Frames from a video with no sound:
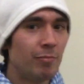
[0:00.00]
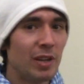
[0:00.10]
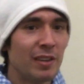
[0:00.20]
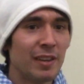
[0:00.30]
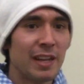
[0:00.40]

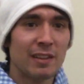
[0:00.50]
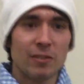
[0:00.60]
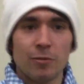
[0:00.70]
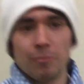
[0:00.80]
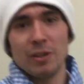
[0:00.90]
But
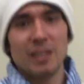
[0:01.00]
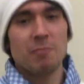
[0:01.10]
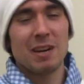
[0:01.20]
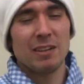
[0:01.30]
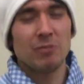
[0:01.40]
that's
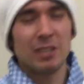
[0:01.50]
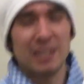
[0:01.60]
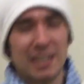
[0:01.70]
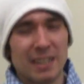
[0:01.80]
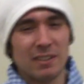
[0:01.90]
really my only
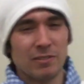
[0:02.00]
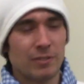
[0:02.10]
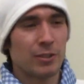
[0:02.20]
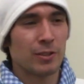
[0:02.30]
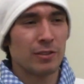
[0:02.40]
negative.
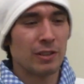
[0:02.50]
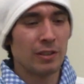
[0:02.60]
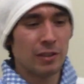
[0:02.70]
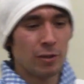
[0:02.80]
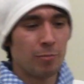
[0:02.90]
Just
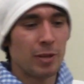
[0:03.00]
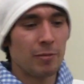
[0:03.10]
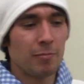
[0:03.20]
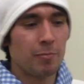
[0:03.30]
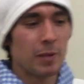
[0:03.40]
a little
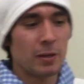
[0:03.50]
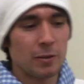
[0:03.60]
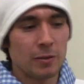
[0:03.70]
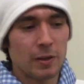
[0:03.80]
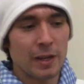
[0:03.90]
bit
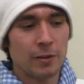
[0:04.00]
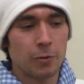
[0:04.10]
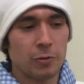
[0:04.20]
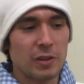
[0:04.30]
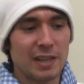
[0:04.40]
better
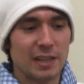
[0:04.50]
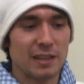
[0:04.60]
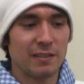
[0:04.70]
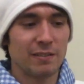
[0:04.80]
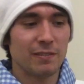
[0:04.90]

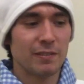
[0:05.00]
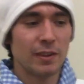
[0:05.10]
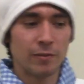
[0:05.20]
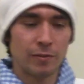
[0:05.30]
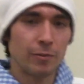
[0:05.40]
understanding
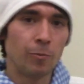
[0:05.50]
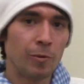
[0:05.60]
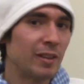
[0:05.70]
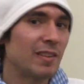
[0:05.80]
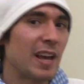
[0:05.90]
of
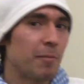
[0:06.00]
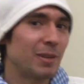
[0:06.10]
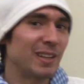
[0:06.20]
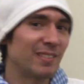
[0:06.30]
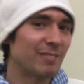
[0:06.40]
what's
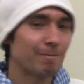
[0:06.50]
happening.